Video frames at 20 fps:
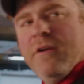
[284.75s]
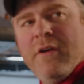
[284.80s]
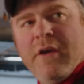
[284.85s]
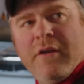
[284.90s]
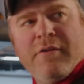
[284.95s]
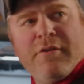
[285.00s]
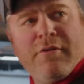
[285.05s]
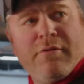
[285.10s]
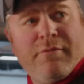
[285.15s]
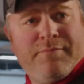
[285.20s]
I
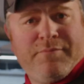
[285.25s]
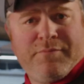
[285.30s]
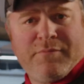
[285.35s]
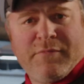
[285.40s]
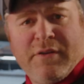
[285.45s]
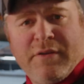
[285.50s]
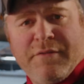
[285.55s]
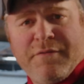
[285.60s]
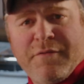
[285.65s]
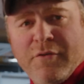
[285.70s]
don't know
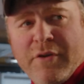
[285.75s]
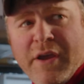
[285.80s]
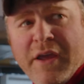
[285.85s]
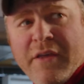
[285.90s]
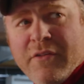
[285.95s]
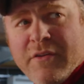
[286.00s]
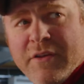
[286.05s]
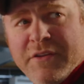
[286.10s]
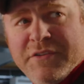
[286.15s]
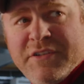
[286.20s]
if you
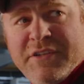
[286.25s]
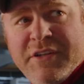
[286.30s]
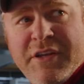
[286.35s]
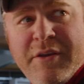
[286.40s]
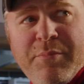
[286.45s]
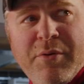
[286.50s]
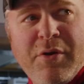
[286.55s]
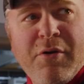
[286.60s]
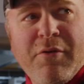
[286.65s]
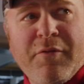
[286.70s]
guys can see
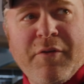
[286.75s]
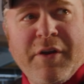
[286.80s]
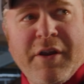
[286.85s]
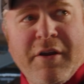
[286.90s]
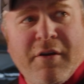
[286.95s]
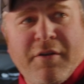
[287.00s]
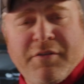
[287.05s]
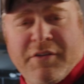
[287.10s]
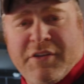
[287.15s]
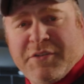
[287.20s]
it, but over
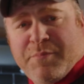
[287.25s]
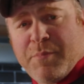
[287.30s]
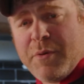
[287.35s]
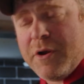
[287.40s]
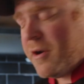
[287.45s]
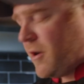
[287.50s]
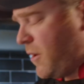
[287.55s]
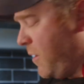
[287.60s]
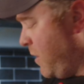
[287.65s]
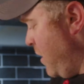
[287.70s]
here on this
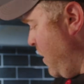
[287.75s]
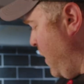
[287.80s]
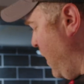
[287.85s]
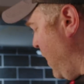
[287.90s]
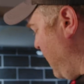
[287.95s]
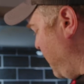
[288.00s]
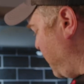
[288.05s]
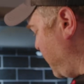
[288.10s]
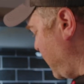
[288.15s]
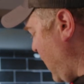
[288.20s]
burner,
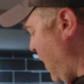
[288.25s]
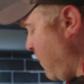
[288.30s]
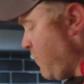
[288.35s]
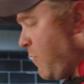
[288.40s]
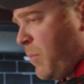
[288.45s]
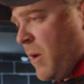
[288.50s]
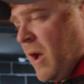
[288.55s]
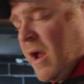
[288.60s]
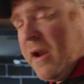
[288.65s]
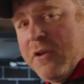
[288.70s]
I have a
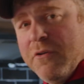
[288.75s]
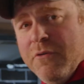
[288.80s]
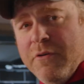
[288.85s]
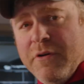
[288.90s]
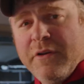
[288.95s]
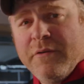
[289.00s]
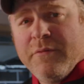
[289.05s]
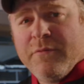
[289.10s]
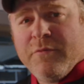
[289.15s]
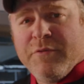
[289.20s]
pot
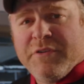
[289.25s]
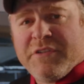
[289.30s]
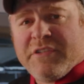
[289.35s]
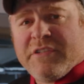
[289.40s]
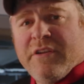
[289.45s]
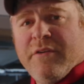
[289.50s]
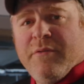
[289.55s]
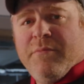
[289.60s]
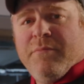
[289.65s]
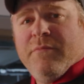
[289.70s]
going with
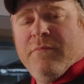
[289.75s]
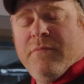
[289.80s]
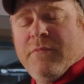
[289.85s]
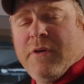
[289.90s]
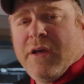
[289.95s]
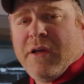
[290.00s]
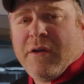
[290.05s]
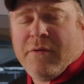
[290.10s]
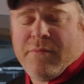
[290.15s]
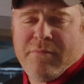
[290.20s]
some
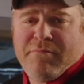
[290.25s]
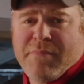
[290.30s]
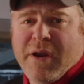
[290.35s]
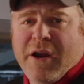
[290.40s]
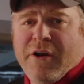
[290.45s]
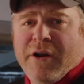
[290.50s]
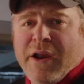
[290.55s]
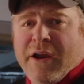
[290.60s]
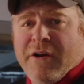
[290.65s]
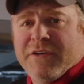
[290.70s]

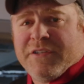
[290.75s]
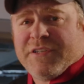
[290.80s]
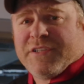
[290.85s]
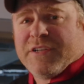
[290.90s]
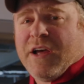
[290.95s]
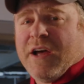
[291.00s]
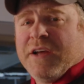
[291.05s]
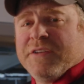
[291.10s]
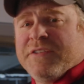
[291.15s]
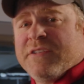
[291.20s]
marinara
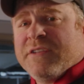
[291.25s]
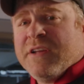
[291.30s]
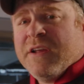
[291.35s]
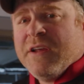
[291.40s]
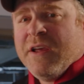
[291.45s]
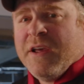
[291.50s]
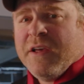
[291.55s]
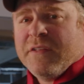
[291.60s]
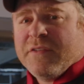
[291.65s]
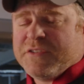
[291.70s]

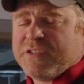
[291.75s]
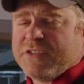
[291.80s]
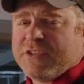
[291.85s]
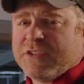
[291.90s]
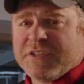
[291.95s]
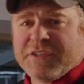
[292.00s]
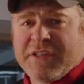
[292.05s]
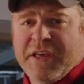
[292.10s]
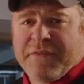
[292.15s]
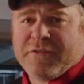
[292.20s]
sauce. This is
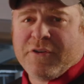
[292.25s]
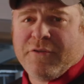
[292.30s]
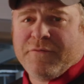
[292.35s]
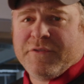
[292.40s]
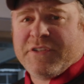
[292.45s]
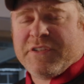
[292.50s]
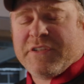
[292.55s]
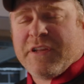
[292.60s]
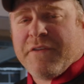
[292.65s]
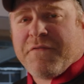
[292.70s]
just
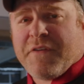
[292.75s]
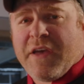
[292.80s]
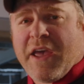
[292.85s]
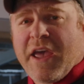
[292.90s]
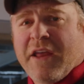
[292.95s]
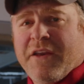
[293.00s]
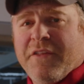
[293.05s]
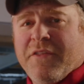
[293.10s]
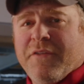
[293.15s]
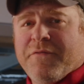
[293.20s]
leftover stuff I
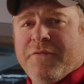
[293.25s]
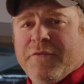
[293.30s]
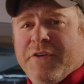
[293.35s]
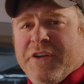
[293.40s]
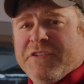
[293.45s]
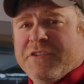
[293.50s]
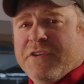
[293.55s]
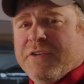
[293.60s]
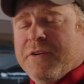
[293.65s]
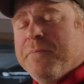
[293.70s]
had in the freezer.